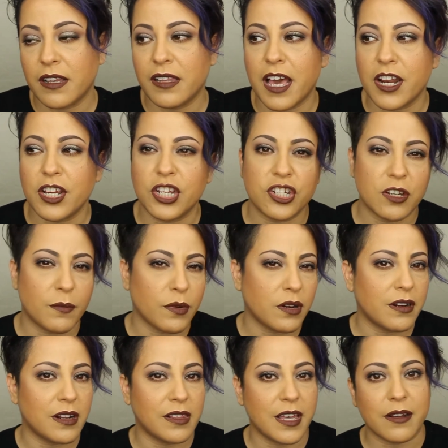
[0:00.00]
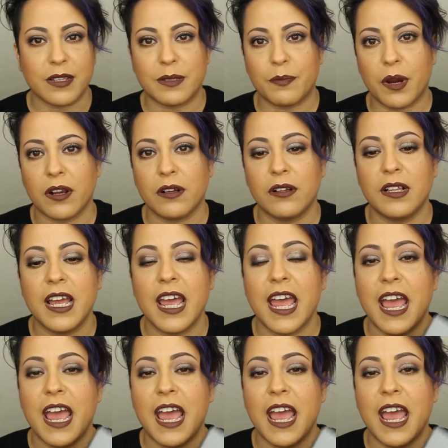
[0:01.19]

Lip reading: a lot of shimmer and a lot of sparkle,